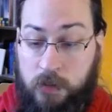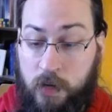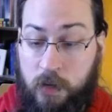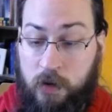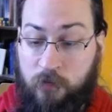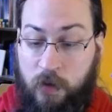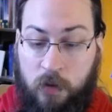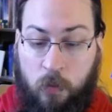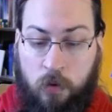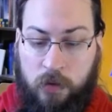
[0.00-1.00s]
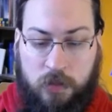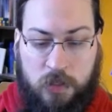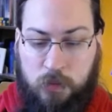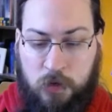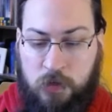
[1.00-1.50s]
and I got a final warning that
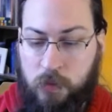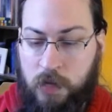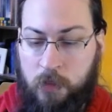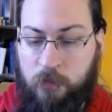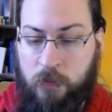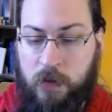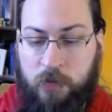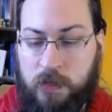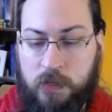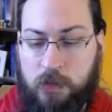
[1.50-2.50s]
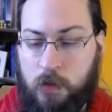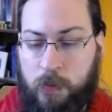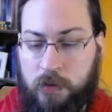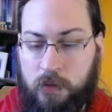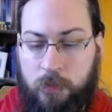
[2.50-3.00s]
Smirsch would come for me if I didn't
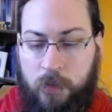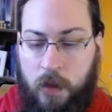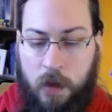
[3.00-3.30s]
obey them.